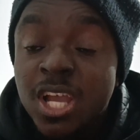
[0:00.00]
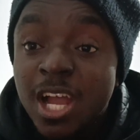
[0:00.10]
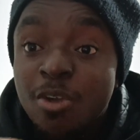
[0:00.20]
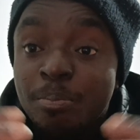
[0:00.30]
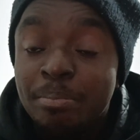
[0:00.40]

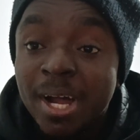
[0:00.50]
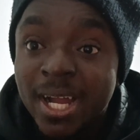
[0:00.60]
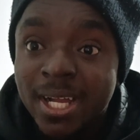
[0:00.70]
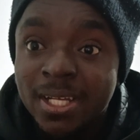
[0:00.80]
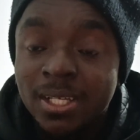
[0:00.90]
how
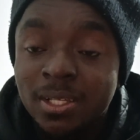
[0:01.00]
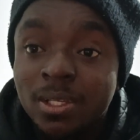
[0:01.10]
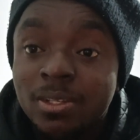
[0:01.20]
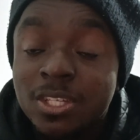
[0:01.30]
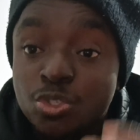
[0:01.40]
bad
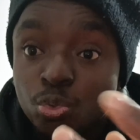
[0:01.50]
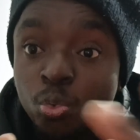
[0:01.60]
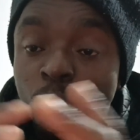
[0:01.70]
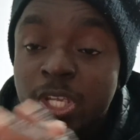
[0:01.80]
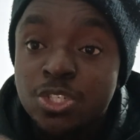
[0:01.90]
the
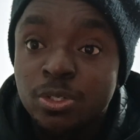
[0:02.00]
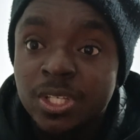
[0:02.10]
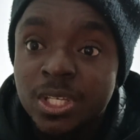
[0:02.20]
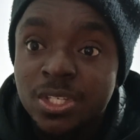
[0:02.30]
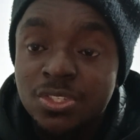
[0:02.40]

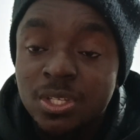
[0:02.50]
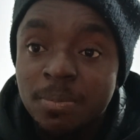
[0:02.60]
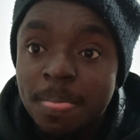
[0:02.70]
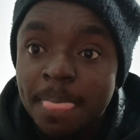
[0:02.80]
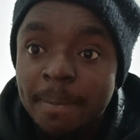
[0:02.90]
situation is.
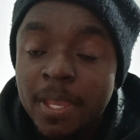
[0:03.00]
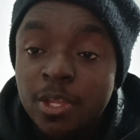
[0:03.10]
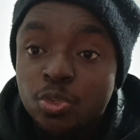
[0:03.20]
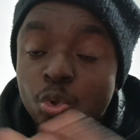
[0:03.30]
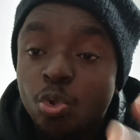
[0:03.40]

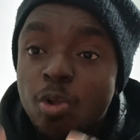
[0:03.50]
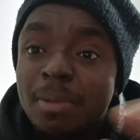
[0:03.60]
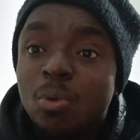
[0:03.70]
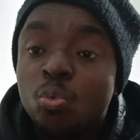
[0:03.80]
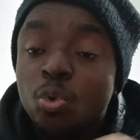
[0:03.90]
To
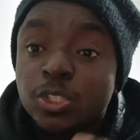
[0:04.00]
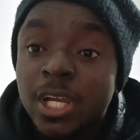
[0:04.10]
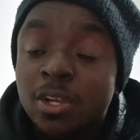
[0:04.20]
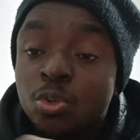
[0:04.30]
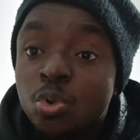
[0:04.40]
come and watch
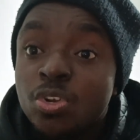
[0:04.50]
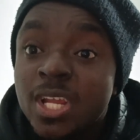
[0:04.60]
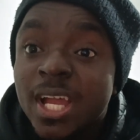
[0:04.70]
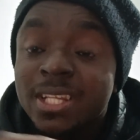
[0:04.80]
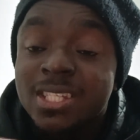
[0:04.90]
and go
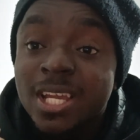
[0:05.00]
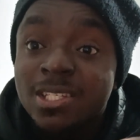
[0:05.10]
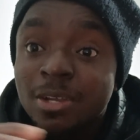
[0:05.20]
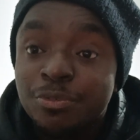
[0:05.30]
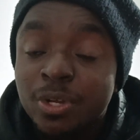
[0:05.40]
there and
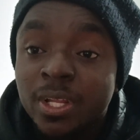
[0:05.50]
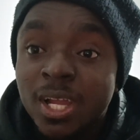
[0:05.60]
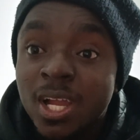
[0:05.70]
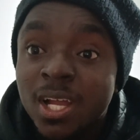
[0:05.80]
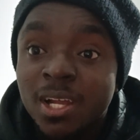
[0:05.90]
tell their friend,